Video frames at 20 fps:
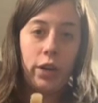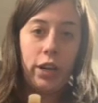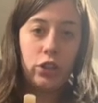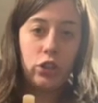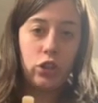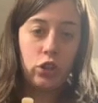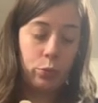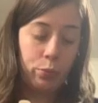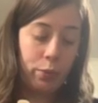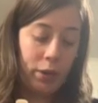
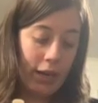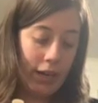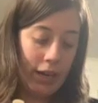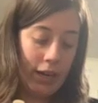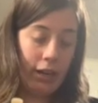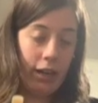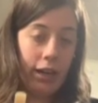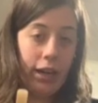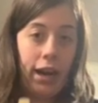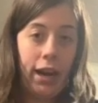should be
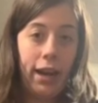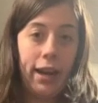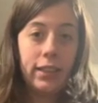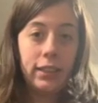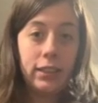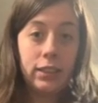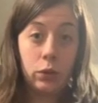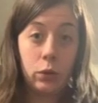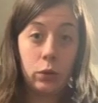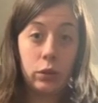in a
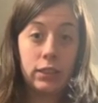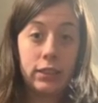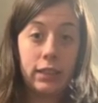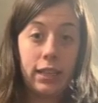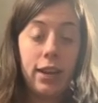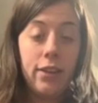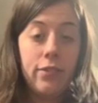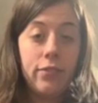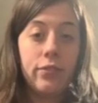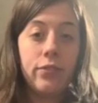case so it's
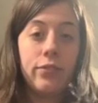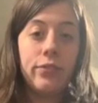safe.